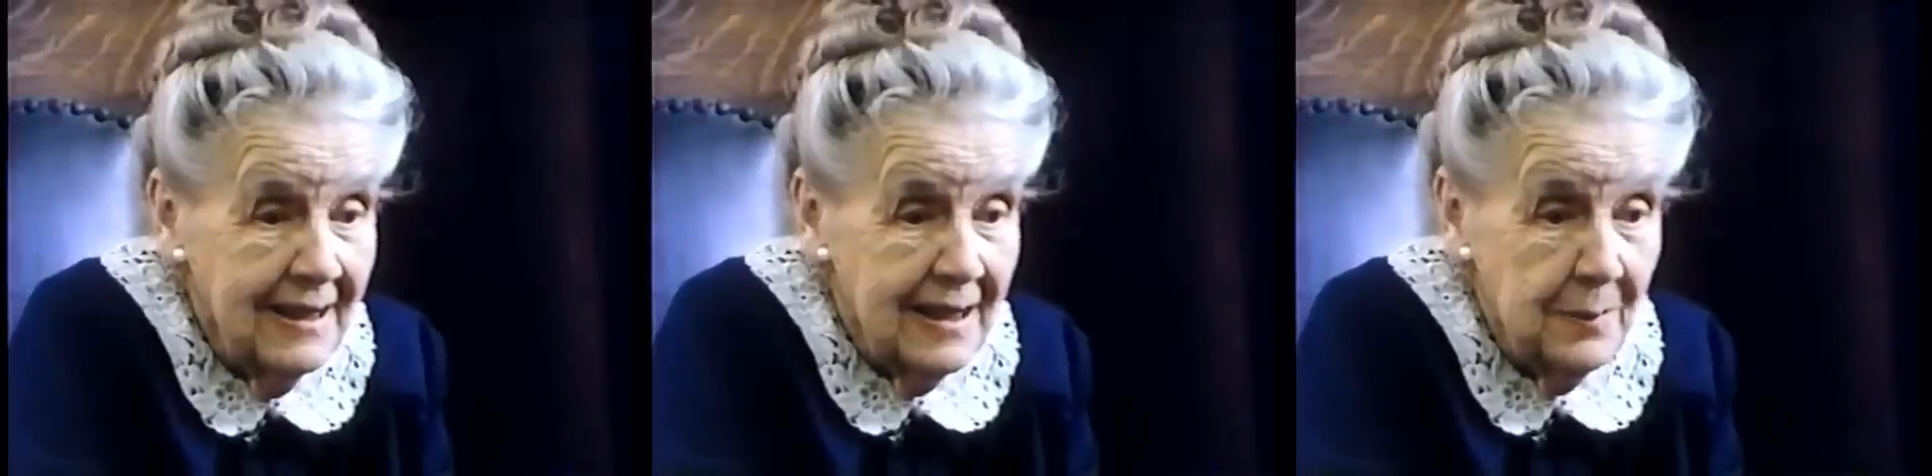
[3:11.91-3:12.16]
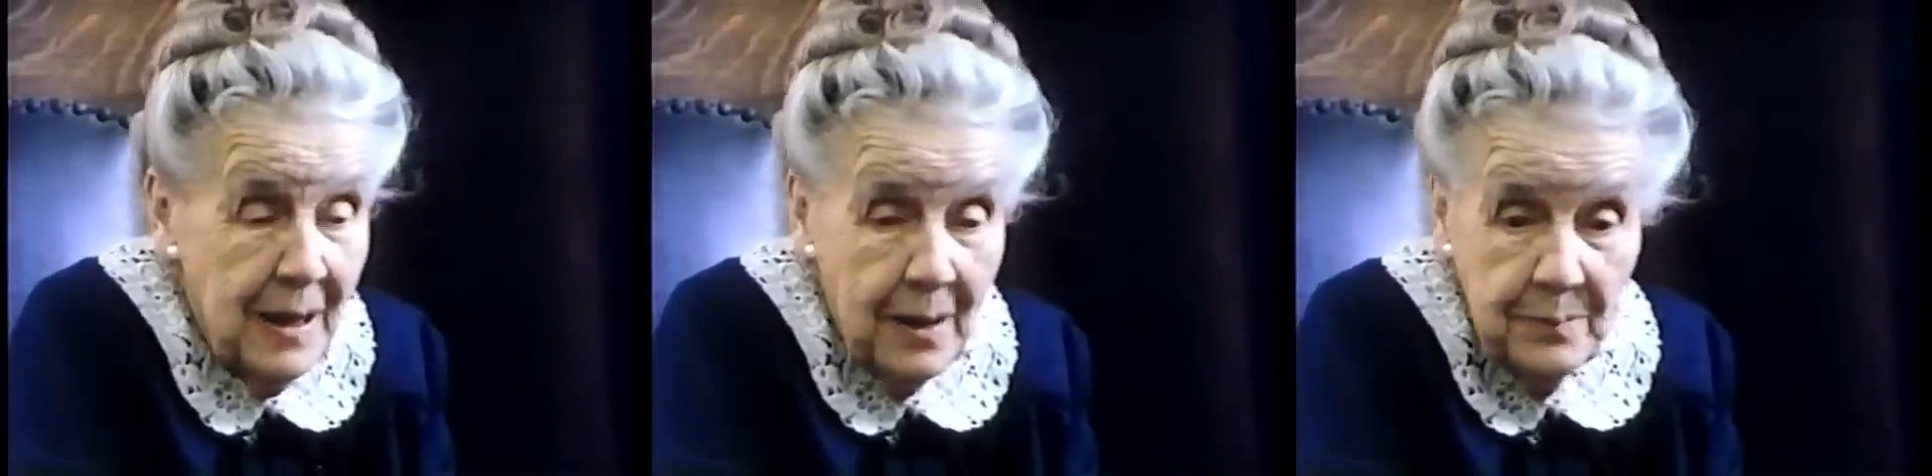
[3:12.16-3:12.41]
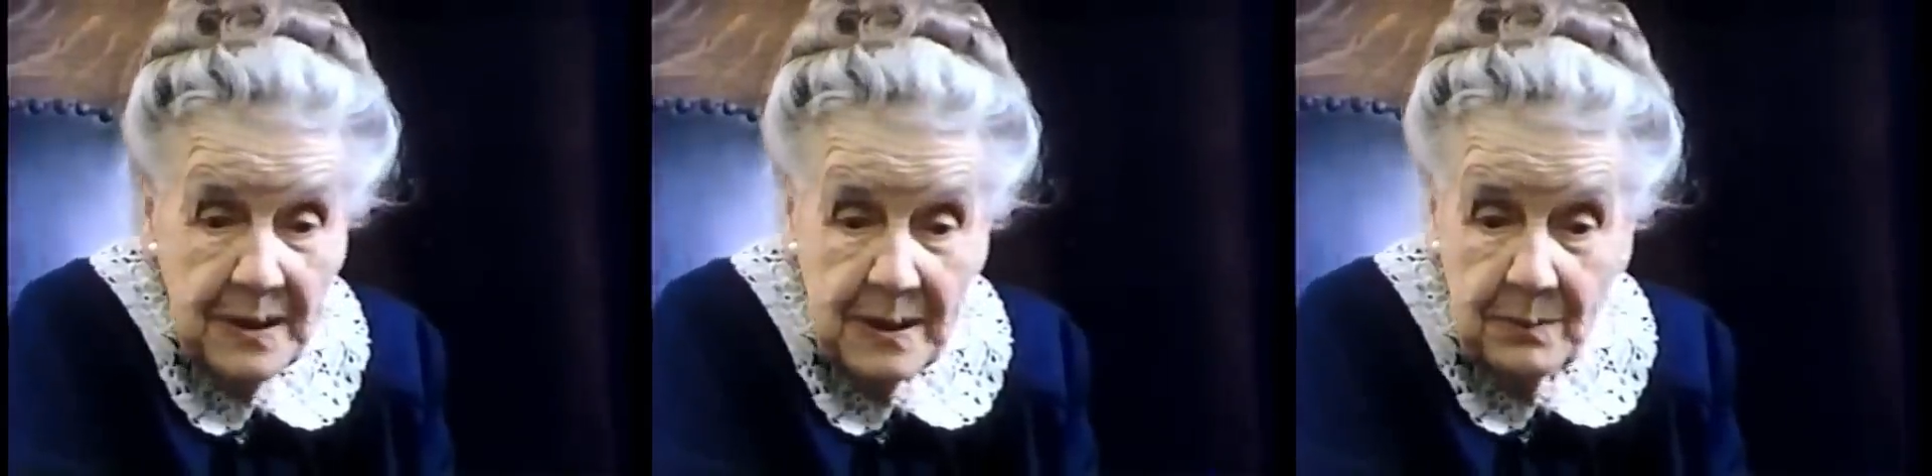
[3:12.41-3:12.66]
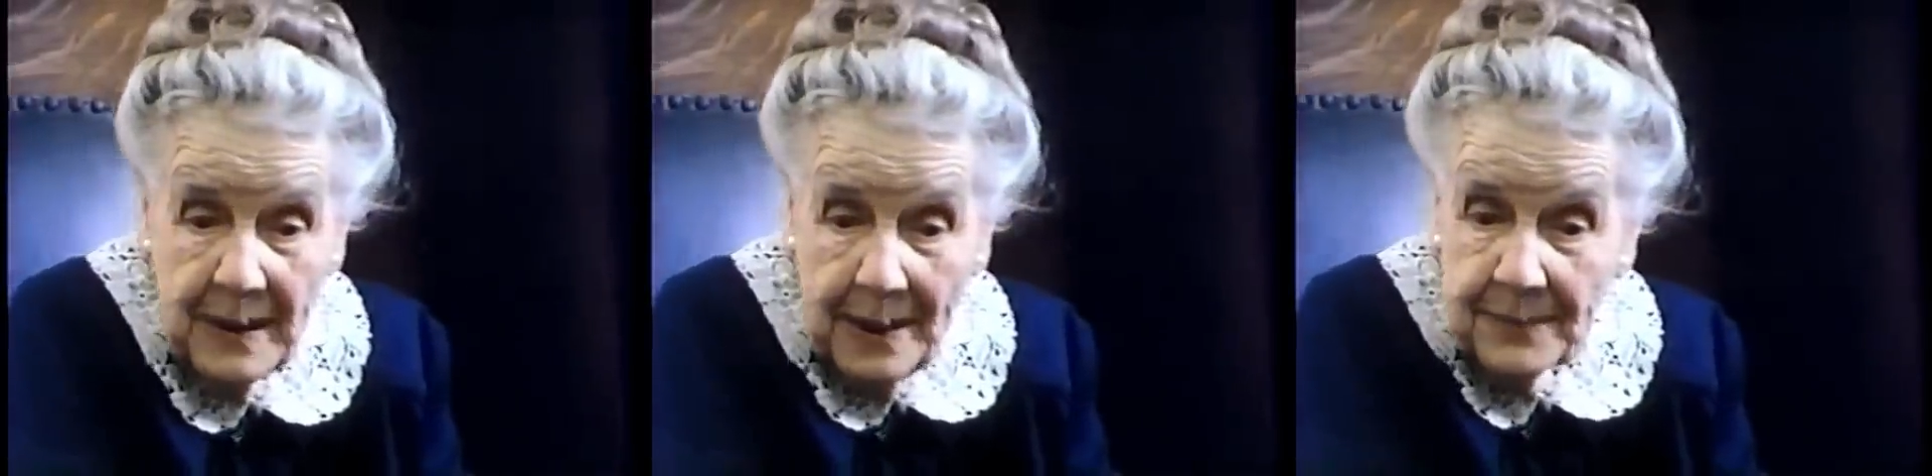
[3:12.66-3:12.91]
about
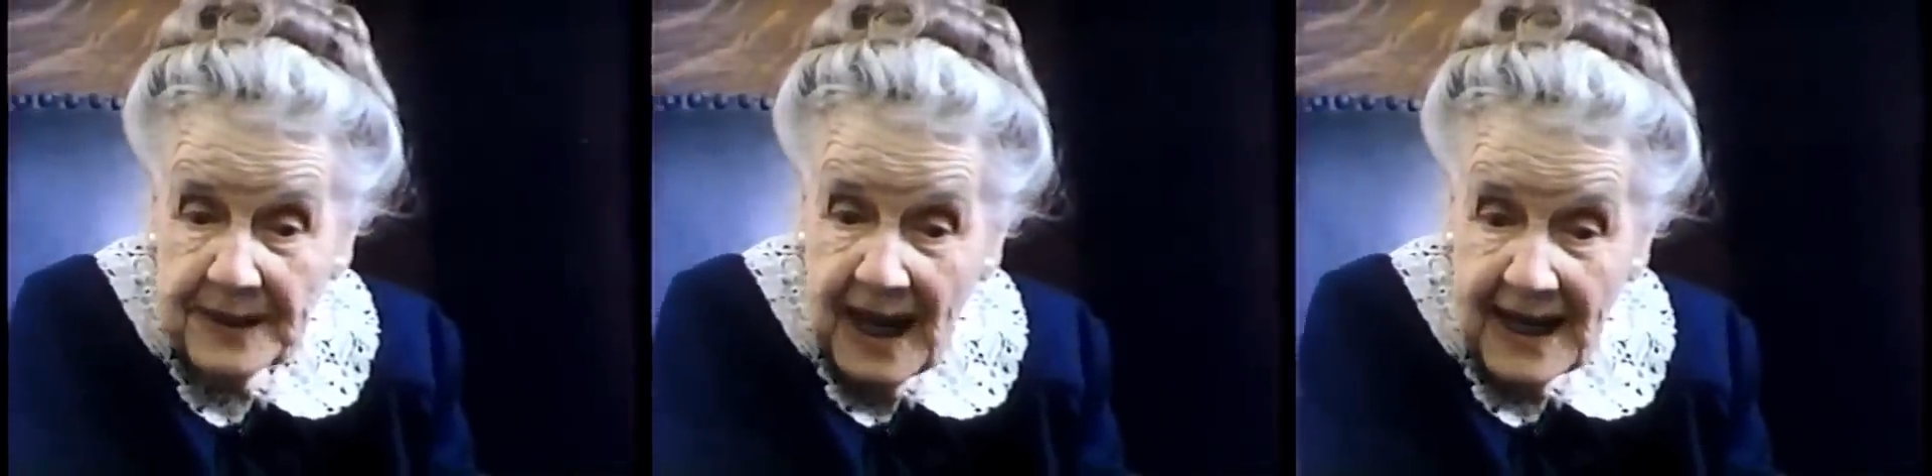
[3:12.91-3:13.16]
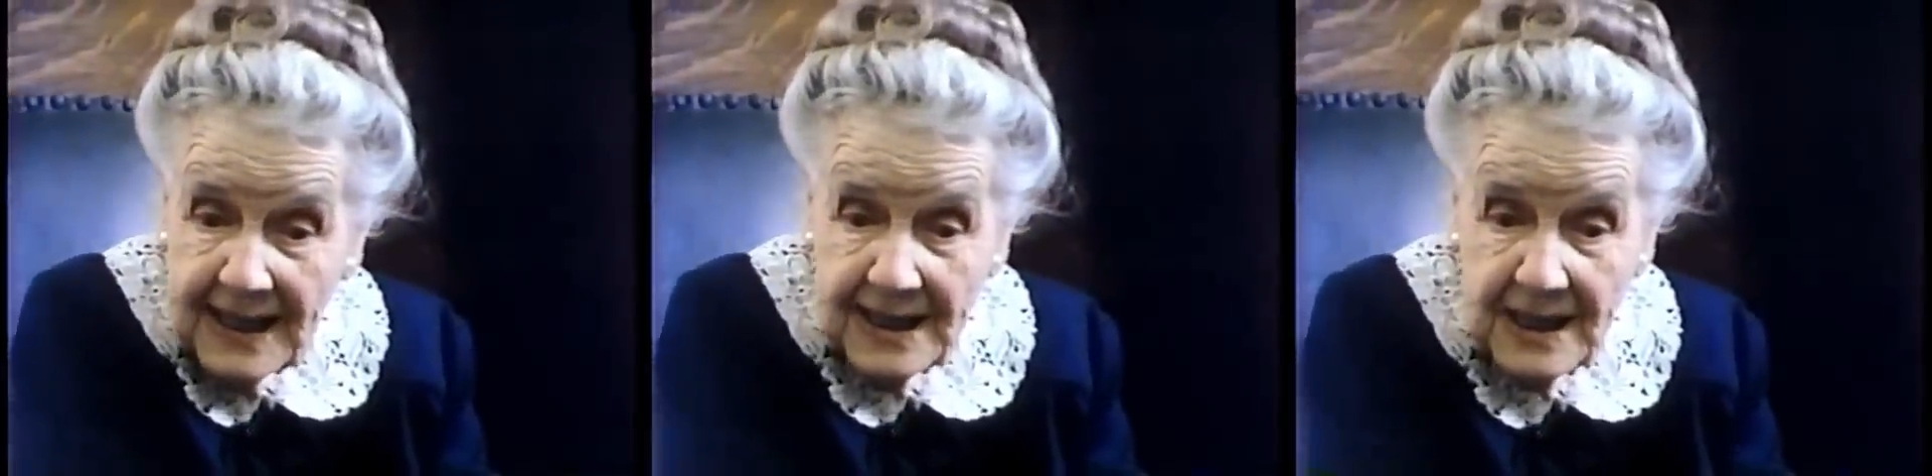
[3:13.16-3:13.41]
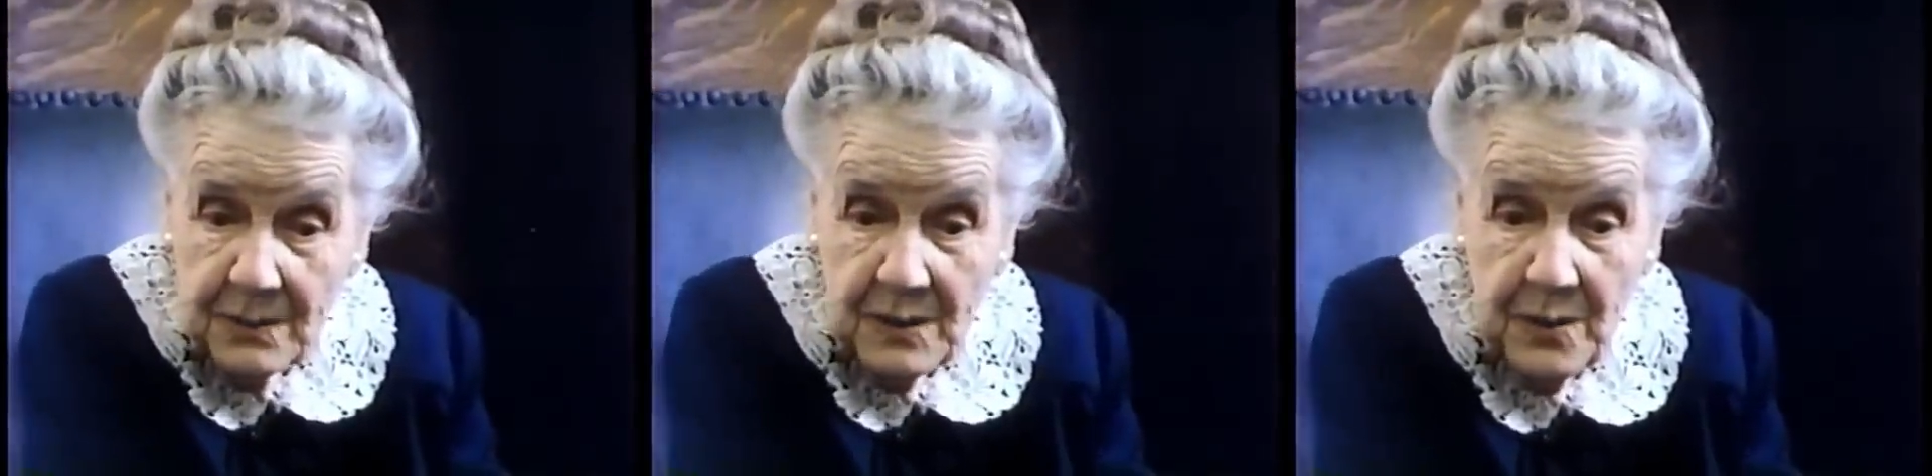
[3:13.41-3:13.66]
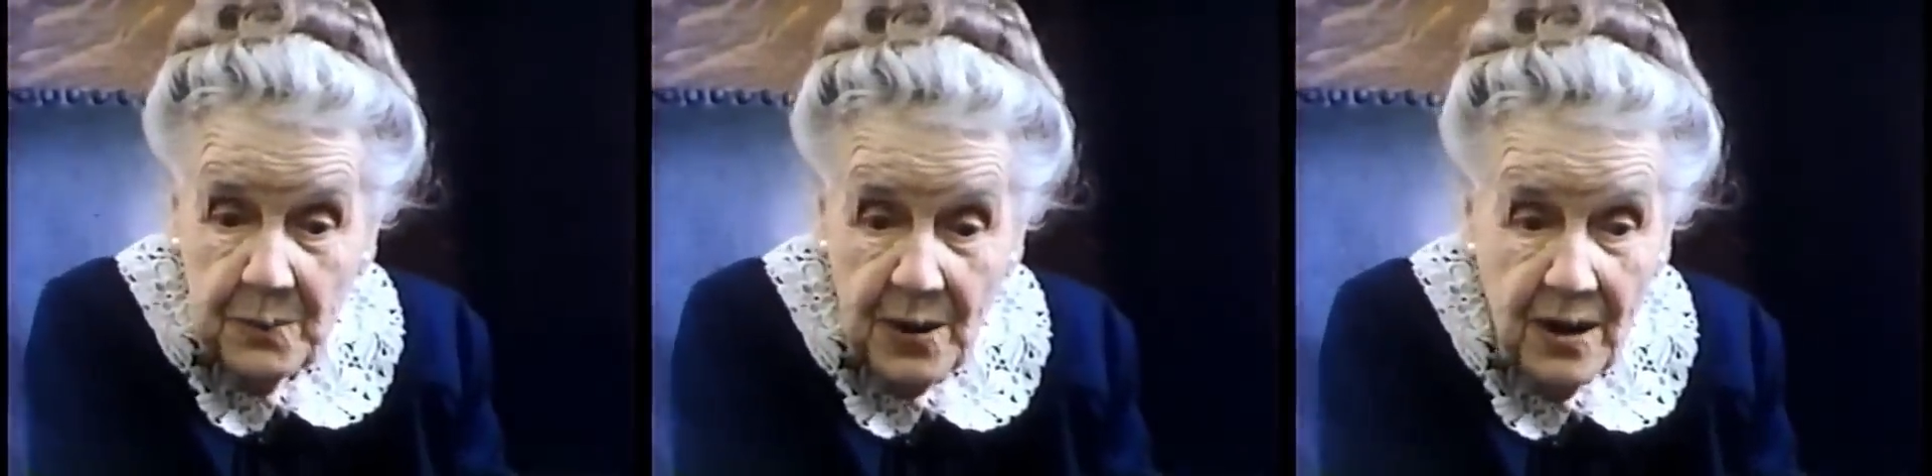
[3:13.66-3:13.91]
being baptized by
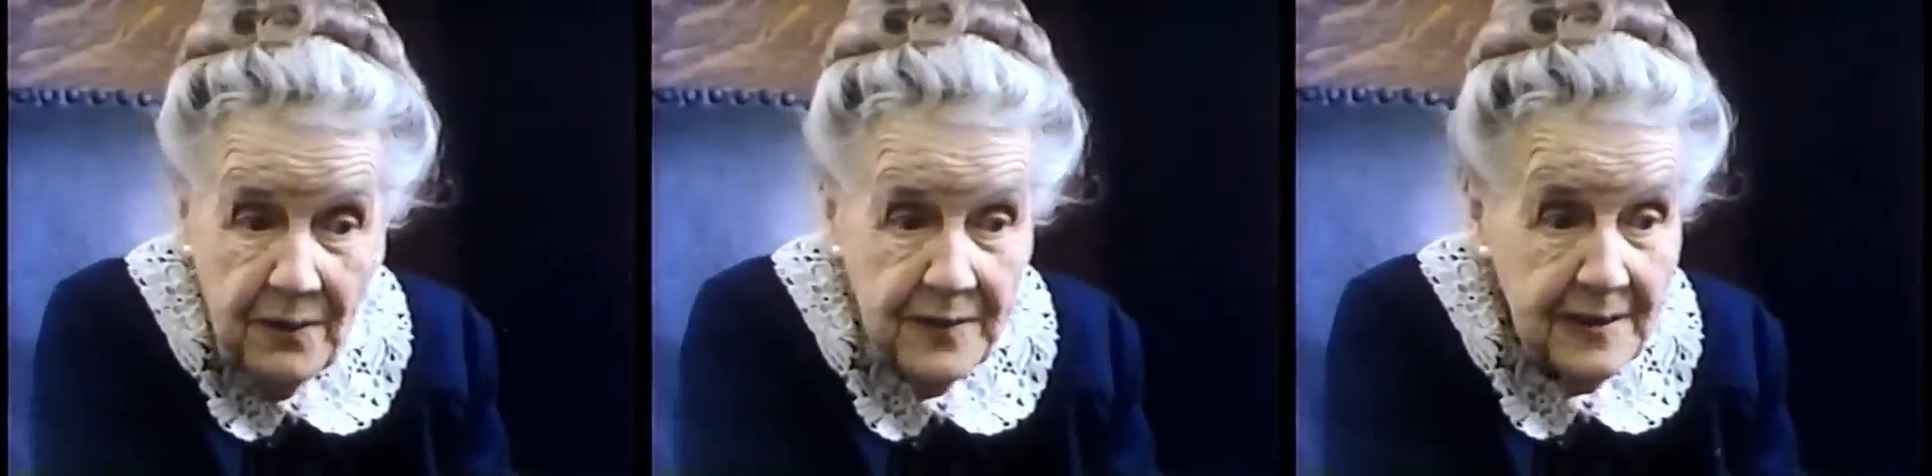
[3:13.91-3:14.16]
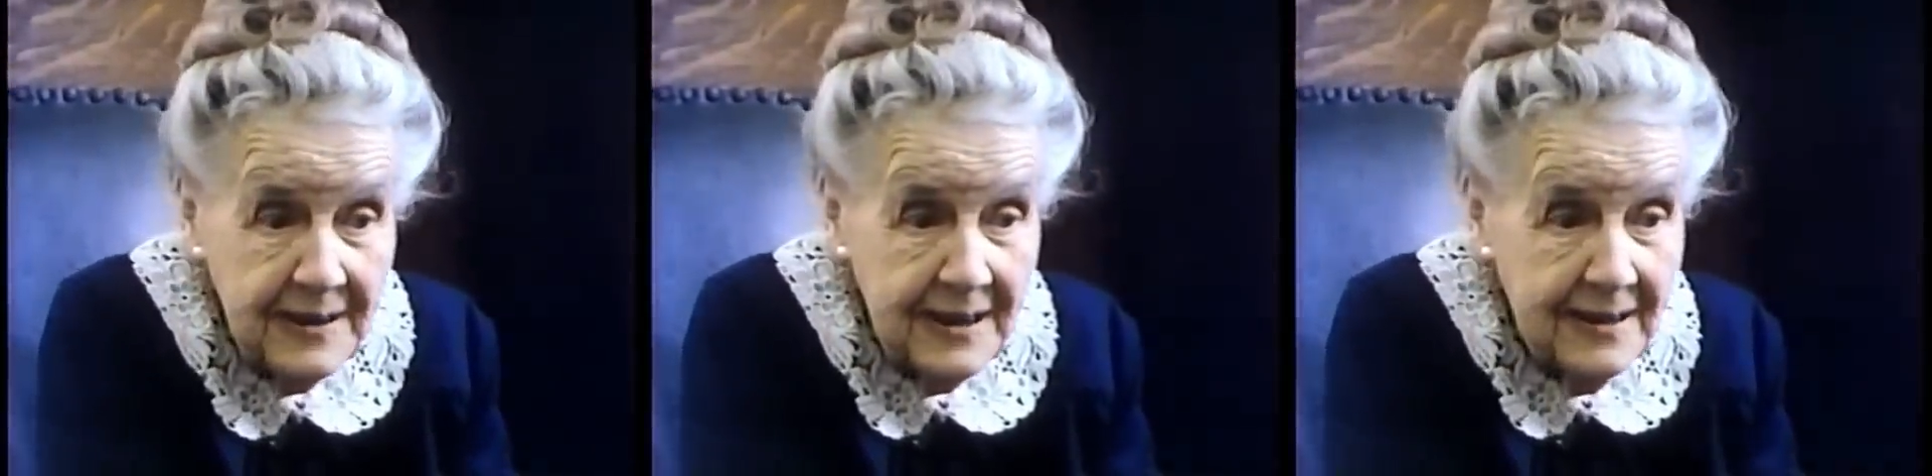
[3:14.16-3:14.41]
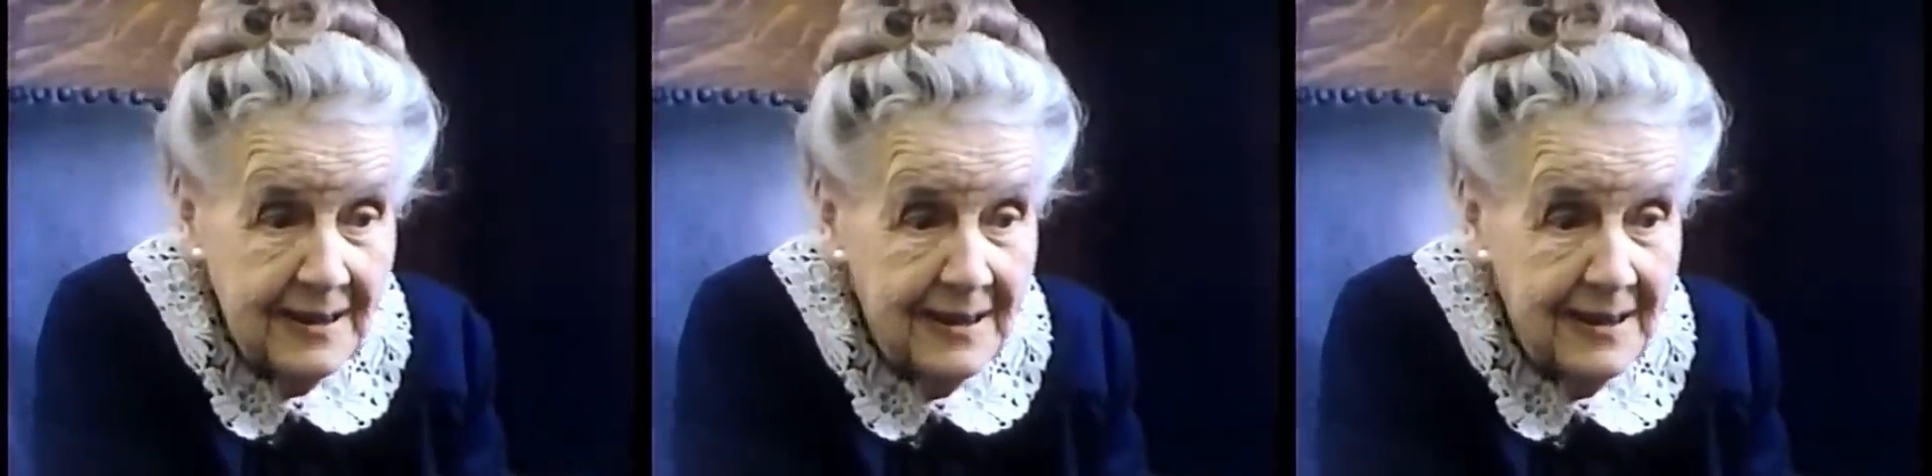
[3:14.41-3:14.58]
the prophet.